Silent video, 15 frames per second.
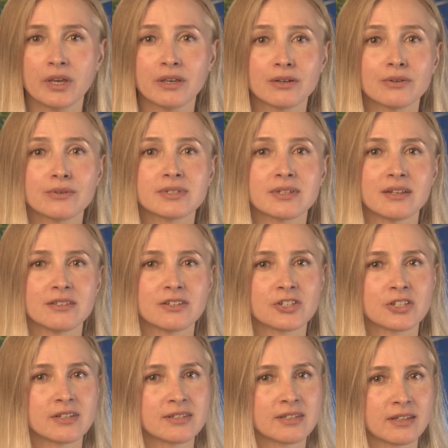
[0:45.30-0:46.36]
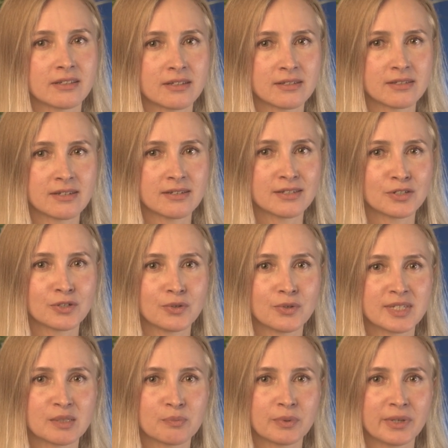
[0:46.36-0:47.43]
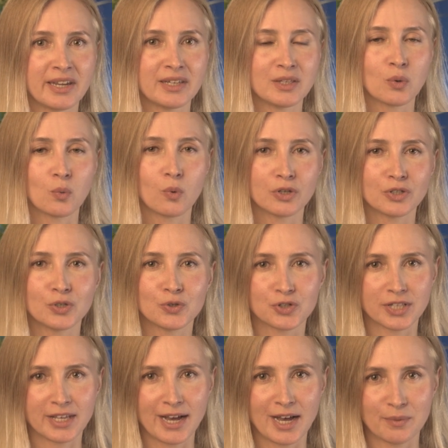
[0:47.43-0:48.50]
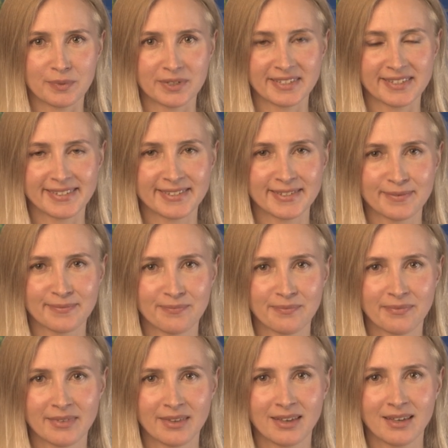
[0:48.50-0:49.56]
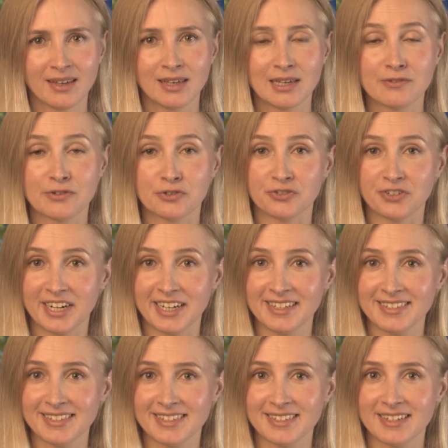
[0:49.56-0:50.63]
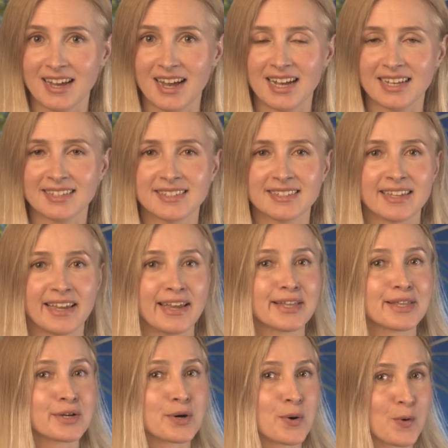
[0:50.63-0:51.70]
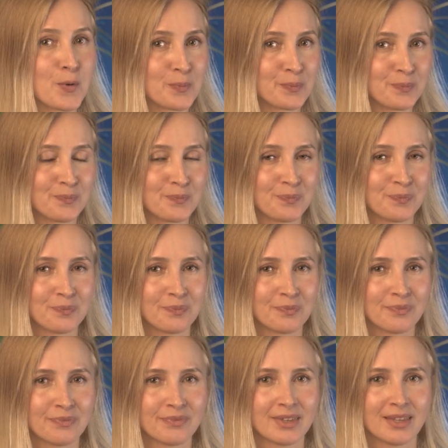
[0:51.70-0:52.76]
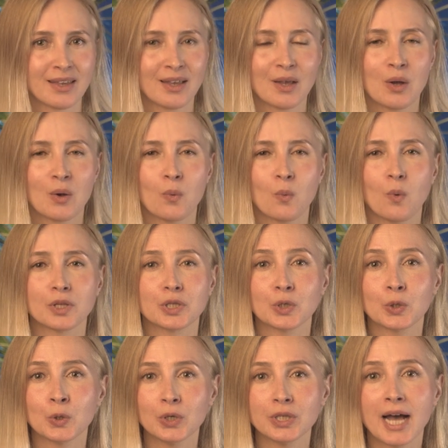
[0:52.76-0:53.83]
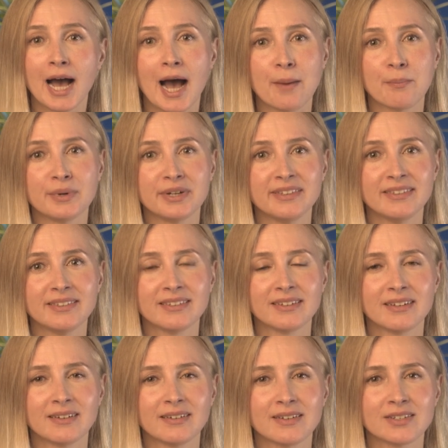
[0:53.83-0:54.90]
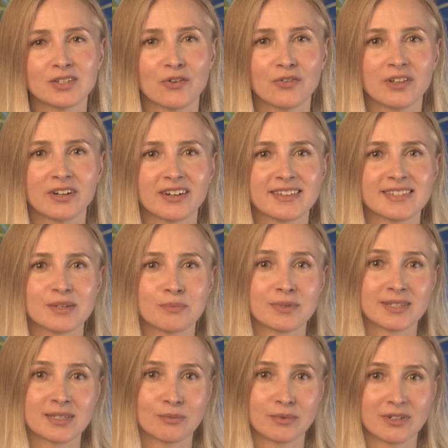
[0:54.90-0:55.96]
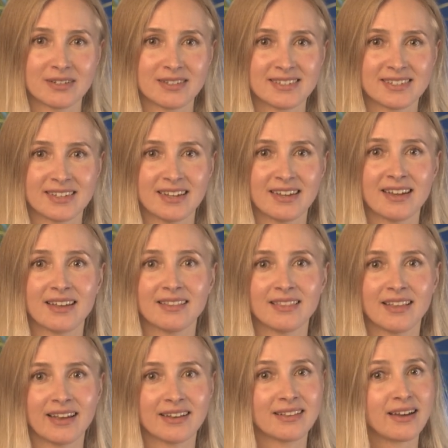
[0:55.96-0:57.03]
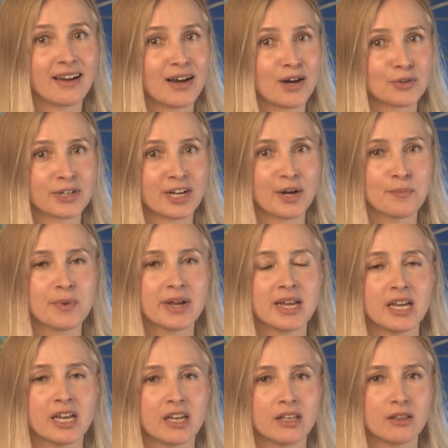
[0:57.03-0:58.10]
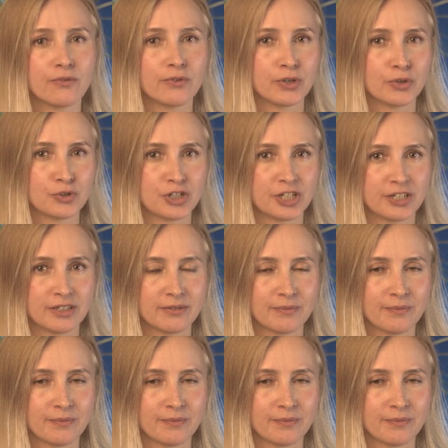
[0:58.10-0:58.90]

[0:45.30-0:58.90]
use conditional sentences to explain what usually happens. If it rains, I stay at home. What could happen, so there is a possibility and likely outcome in the future.